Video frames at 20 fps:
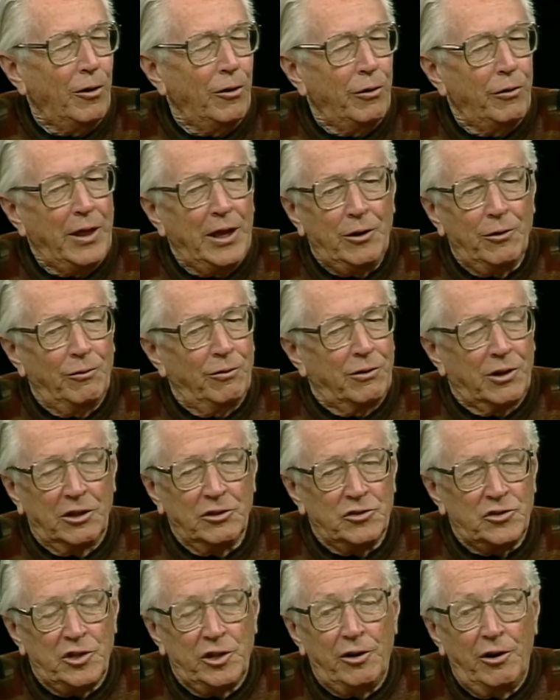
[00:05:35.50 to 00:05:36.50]
although they don't
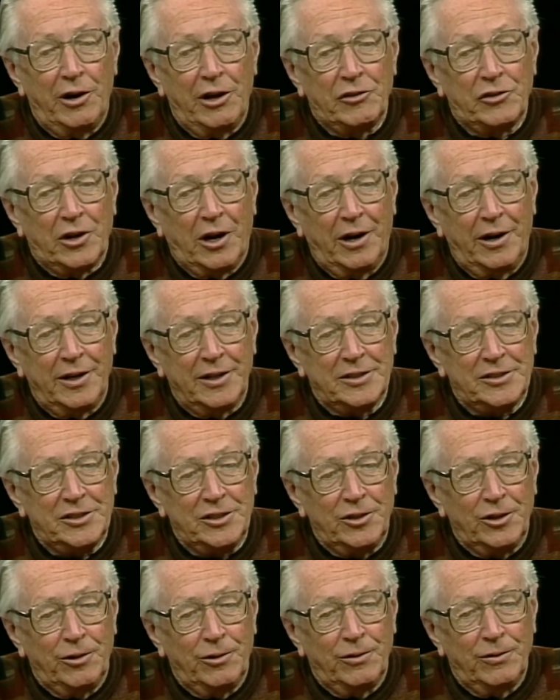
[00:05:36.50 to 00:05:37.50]
consider us
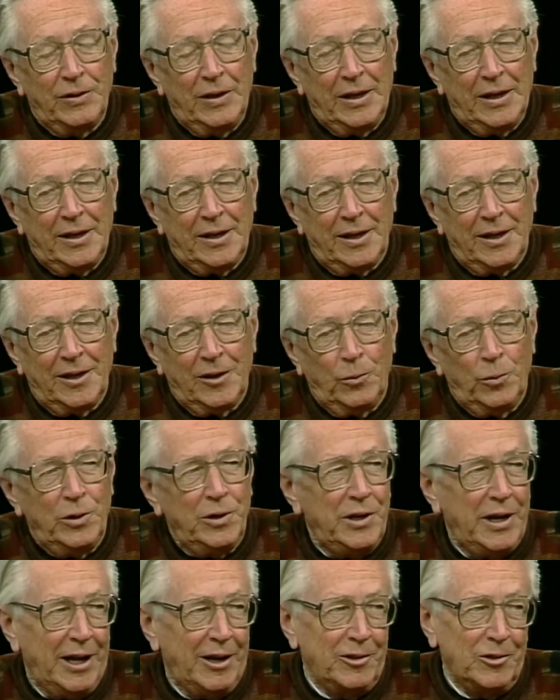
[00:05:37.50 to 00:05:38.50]
artists, you know.
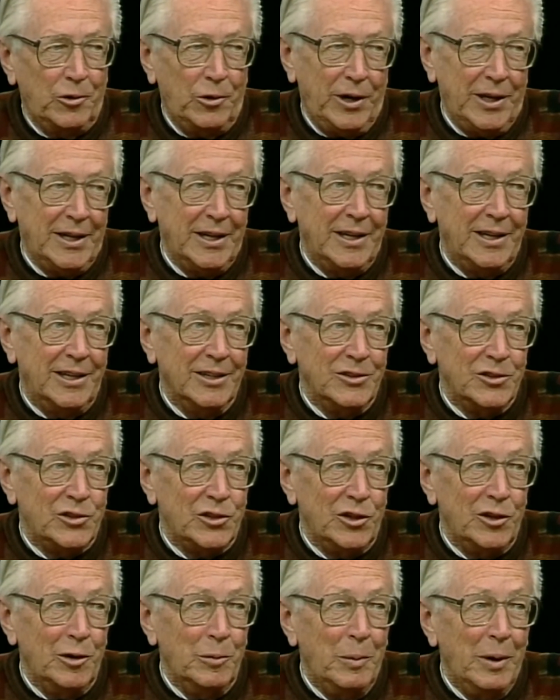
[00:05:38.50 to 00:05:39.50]
We're downgraded
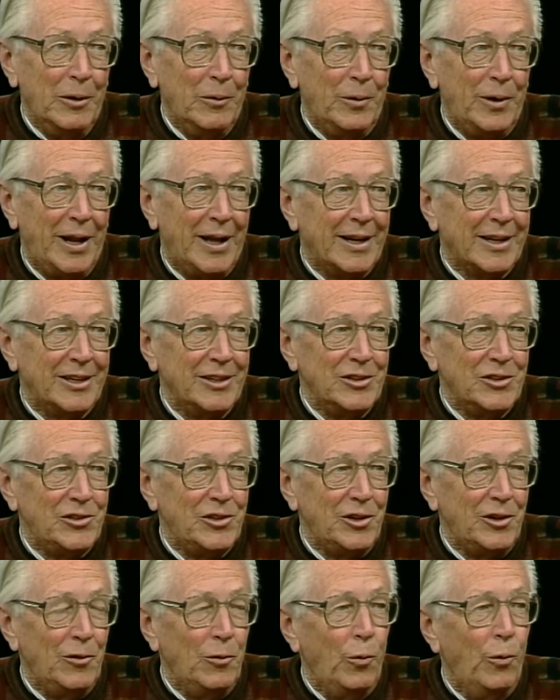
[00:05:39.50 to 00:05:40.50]
considerably. We're not
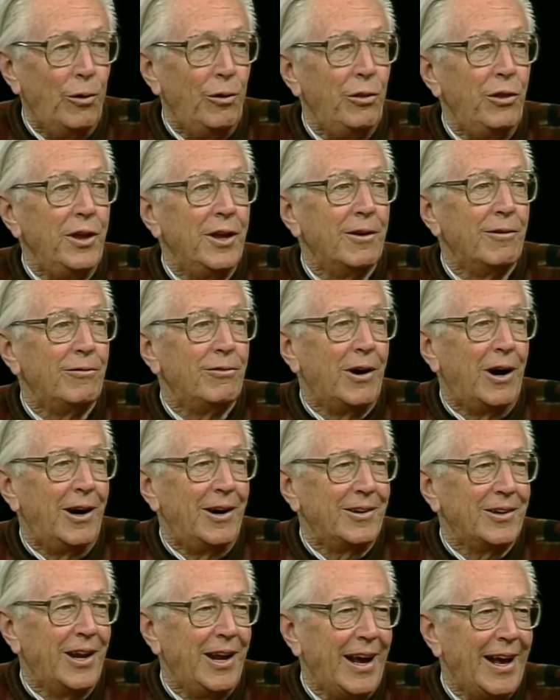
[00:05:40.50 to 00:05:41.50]
considered worthy of
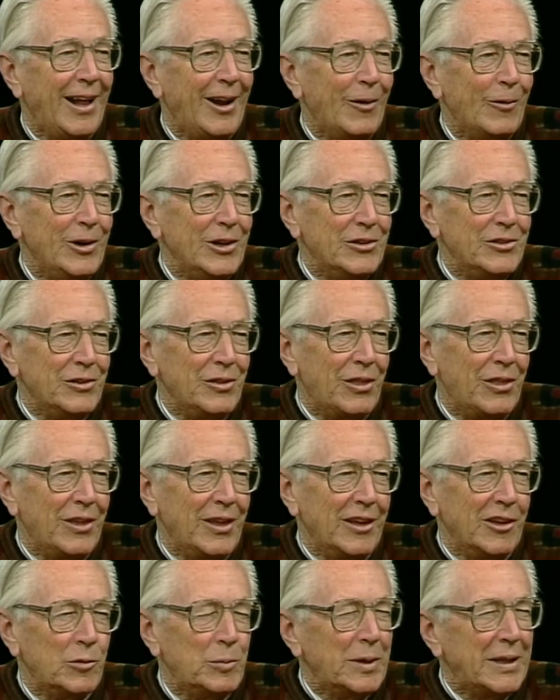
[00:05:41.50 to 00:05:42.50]
art galleries and
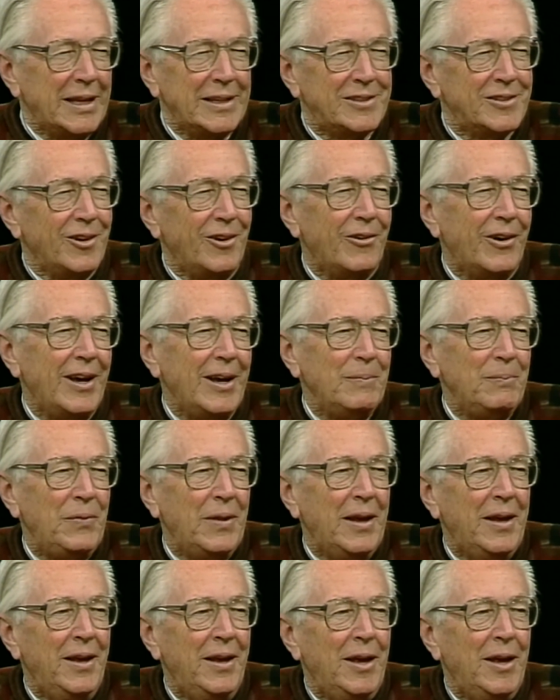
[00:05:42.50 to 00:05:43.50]
things, but that's all right.